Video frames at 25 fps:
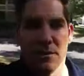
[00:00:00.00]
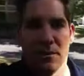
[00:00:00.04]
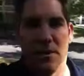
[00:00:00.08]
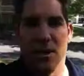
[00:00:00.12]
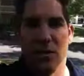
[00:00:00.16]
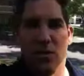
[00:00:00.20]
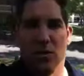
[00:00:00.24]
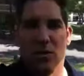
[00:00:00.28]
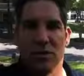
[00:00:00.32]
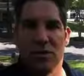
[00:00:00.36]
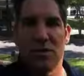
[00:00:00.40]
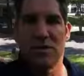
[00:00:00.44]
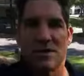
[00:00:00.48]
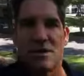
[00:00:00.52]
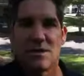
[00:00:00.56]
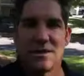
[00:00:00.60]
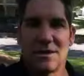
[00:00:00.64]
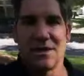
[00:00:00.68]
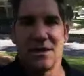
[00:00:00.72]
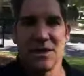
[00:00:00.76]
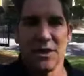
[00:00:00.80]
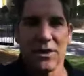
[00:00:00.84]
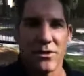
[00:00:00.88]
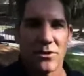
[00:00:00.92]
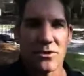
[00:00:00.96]
There was
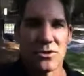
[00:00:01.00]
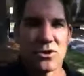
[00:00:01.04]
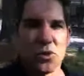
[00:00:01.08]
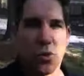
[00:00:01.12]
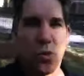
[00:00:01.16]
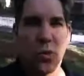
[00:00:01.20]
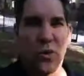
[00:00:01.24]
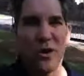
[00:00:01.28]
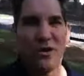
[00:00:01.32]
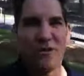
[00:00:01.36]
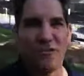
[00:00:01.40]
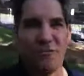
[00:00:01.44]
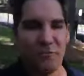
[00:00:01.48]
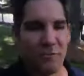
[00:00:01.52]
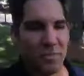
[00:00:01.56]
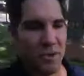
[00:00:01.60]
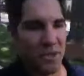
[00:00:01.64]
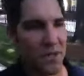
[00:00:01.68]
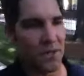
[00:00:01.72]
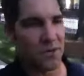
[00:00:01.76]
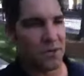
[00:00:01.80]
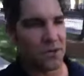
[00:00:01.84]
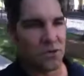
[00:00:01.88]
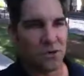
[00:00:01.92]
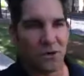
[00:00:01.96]
10 or 12
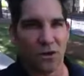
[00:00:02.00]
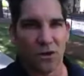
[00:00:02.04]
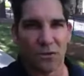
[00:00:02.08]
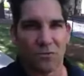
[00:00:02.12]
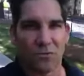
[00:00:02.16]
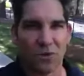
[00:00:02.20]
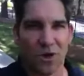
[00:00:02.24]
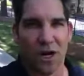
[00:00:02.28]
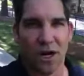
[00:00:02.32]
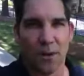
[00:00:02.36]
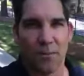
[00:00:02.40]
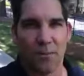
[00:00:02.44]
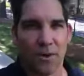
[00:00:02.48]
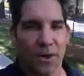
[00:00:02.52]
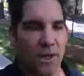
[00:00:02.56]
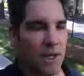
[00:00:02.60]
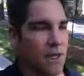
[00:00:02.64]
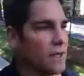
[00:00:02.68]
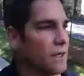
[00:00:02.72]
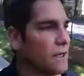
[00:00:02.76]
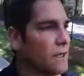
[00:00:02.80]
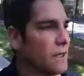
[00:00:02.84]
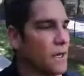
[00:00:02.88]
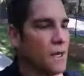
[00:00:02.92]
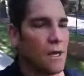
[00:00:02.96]
bidders on the
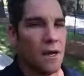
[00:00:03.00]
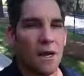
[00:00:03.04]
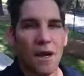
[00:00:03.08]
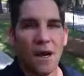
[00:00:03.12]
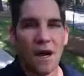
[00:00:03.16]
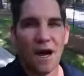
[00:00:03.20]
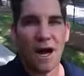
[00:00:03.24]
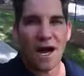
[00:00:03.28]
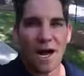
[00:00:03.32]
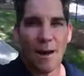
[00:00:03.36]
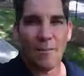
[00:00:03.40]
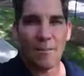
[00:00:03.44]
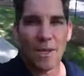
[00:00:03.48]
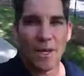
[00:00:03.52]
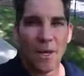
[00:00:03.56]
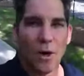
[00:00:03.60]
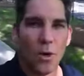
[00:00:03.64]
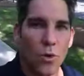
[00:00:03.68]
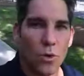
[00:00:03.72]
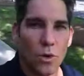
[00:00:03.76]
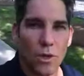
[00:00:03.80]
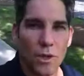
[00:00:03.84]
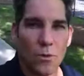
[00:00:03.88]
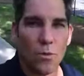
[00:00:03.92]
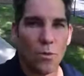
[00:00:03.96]
property. I'm the
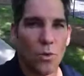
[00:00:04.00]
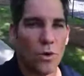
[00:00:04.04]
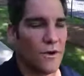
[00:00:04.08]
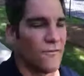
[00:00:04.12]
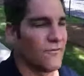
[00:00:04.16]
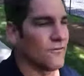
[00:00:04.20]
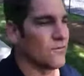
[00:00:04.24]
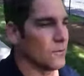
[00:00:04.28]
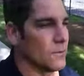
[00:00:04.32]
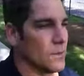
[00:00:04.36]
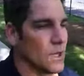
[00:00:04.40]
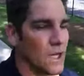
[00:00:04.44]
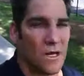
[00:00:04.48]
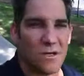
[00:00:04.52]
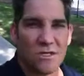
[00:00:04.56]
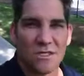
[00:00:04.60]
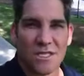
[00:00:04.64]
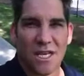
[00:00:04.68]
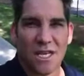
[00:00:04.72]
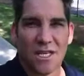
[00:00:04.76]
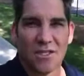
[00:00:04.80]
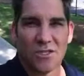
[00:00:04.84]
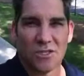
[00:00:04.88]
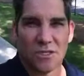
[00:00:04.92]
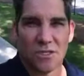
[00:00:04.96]
only one from
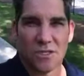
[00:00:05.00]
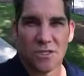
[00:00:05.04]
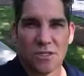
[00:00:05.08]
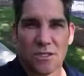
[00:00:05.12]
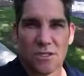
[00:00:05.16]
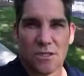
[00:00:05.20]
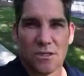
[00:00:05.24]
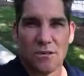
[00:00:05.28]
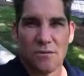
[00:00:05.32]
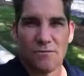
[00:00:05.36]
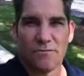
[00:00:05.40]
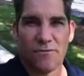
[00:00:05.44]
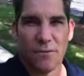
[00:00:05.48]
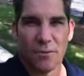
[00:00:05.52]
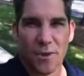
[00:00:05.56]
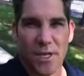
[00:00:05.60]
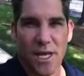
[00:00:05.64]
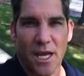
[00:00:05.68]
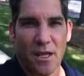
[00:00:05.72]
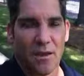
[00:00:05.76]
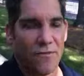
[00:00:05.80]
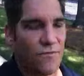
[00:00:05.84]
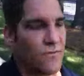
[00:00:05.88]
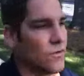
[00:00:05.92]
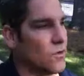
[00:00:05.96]
Los Angeles, from
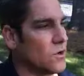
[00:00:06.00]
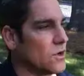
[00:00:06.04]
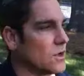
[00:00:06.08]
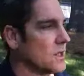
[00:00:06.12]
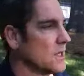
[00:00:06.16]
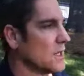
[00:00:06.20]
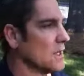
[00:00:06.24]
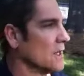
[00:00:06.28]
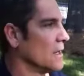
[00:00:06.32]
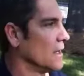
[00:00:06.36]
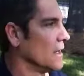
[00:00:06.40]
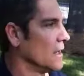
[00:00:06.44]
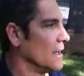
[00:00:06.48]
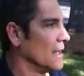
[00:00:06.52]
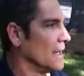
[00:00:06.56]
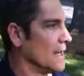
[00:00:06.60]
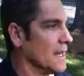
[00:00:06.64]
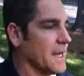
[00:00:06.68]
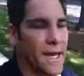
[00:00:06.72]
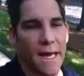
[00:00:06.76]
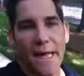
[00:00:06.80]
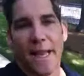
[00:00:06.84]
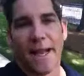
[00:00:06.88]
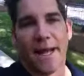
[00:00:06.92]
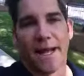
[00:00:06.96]
California,
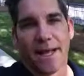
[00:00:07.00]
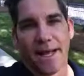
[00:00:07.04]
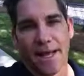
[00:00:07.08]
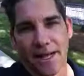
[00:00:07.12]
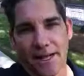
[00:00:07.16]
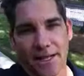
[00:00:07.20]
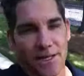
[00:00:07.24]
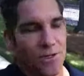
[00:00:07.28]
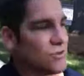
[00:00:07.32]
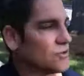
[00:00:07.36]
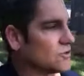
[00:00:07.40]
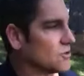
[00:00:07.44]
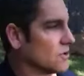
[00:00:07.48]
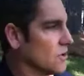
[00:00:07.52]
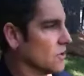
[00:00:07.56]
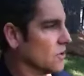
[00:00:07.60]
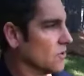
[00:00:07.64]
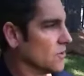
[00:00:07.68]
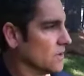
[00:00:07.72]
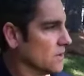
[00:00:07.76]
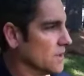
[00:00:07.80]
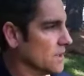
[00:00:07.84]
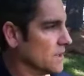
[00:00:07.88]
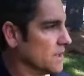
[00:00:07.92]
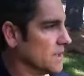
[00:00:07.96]
and I got
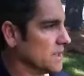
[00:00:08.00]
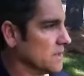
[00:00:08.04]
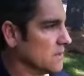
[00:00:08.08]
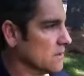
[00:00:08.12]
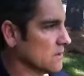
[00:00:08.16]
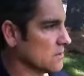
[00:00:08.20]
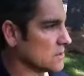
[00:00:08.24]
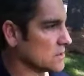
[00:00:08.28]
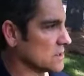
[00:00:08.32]
control of the deal.